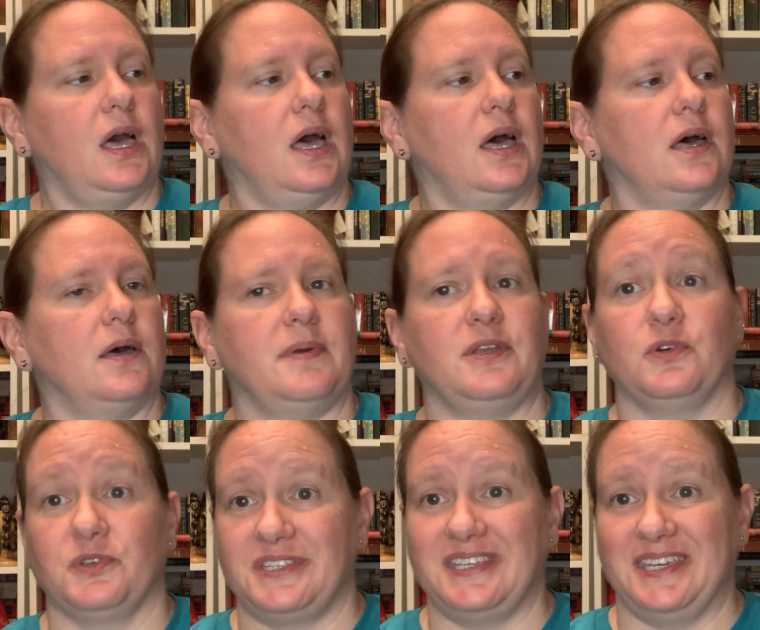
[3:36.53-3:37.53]
And
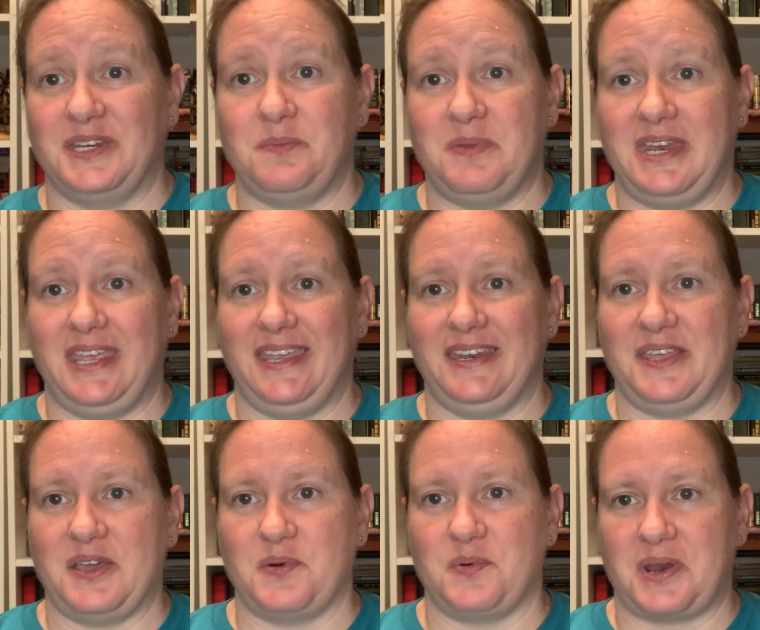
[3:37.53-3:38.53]
you'll see in a minute
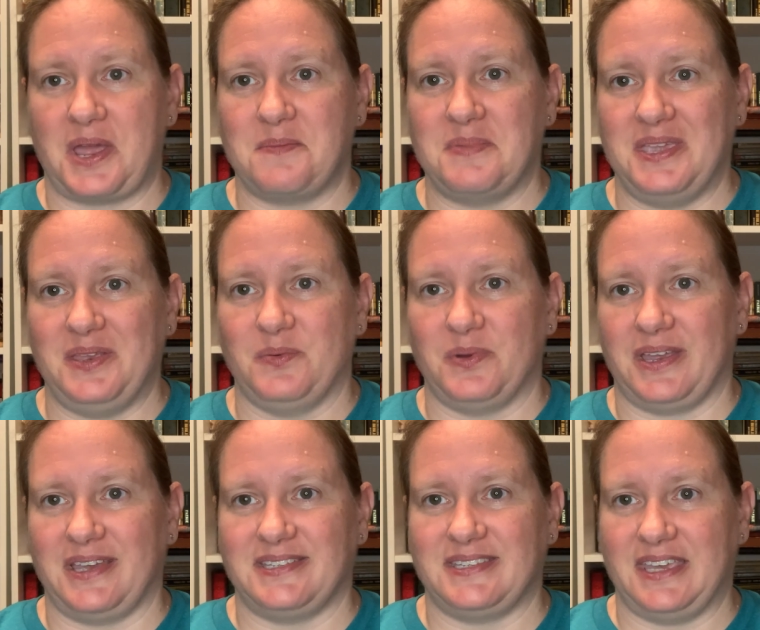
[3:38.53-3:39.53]
what I mean when
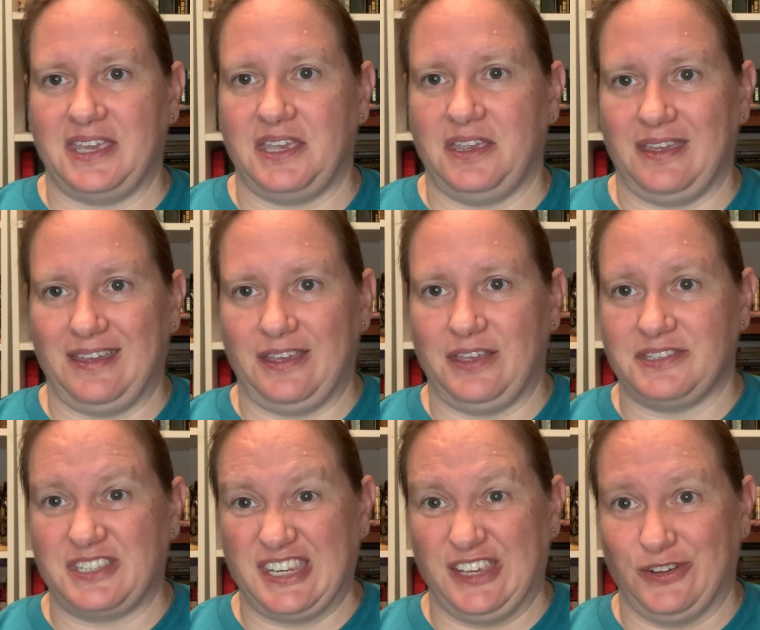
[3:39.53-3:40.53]
I say a
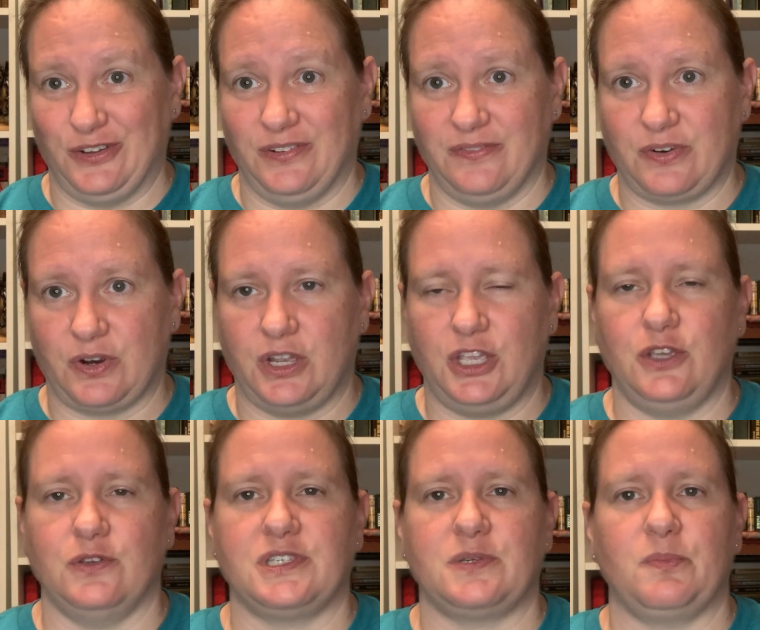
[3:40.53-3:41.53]
steal for a
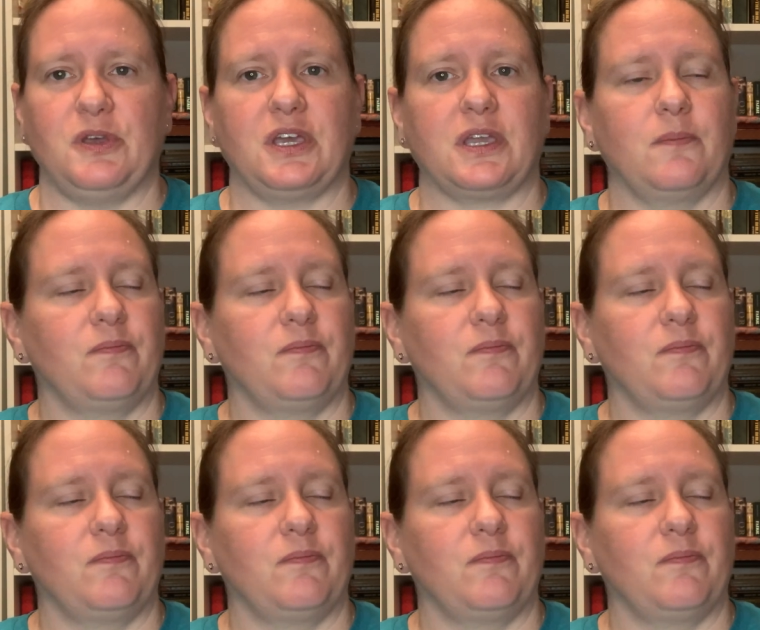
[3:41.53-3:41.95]
used book.